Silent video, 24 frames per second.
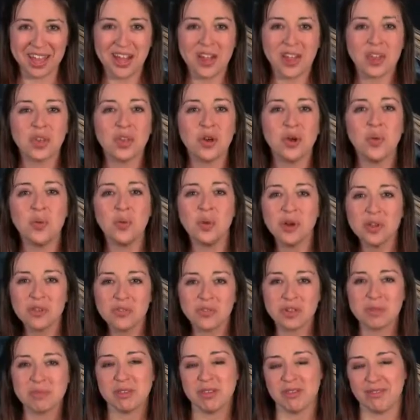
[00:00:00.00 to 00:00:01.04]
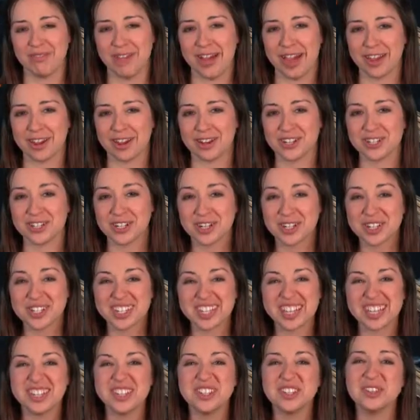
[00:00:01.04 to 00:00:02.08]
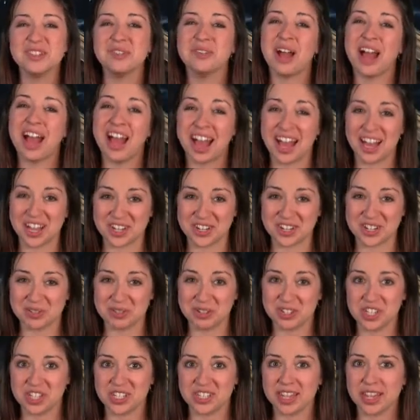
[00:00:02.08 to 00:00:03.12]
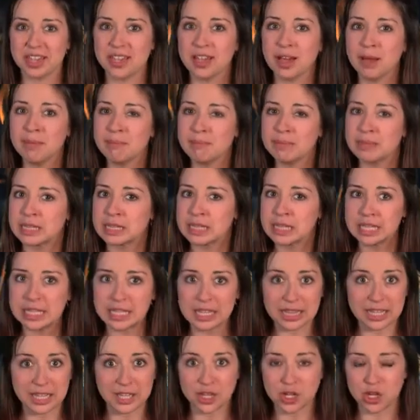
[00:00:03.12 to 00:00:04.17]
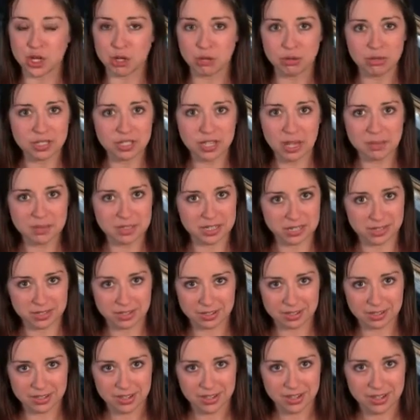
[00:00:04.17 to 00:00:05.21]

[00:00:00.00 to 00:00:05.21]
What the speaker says: The wood from the fire turns into ash, which is a completely new substance.